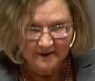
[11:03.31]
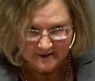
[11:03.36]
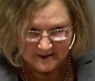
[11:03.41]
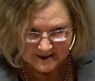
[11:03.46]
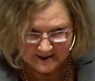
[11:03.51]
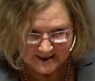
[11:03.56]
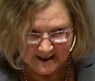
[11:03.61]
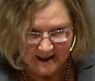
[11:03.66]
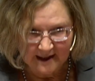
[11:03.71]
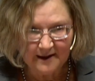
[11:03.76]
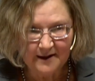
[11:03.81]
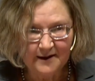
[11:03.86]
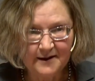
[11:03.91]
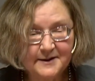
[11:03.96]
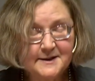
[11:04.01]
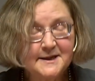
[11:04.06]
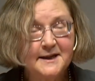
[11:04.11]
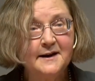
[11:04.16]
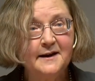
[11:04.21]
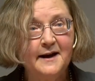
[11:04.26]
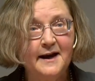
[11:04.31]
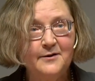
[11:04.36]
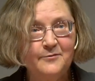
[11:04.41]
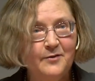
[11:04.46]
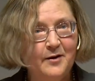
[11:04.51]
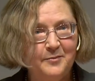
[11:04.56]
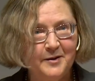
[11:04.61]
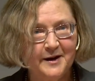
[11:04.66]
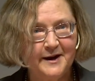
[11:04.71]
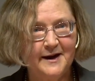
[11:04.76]
cellular DNA
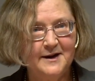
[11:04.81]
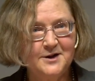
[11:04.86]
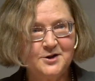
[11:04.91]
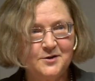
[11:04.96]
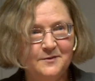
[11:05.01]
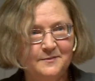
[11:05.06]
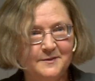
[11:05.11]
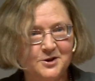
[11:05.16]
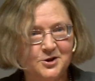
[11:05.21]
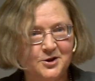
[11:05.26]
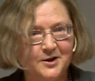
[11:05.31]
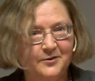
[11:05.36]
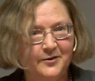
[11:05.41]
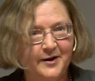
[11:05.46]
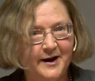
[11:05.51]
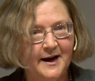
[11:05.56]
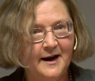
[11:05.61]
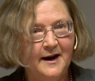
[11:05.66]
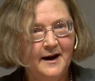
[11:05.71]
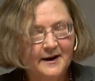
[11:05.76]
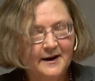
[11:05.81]
replication machinery.